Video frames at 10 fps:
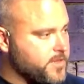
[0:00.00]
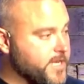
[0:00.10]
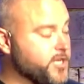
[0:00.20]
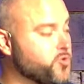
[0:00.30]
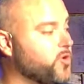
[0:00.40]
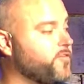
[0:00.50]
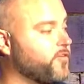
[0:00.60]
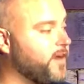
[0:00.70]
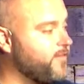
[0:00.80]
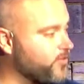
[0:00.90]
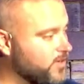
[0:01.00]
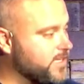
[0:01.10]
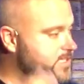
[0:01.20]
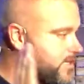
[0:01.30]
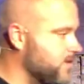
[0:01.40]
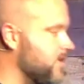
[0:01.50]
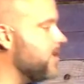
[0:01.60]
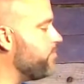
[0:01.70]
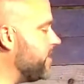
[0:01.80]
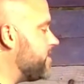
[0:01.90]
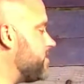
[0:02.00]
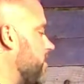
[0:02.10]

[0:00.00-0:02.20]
then you will forever, listen, be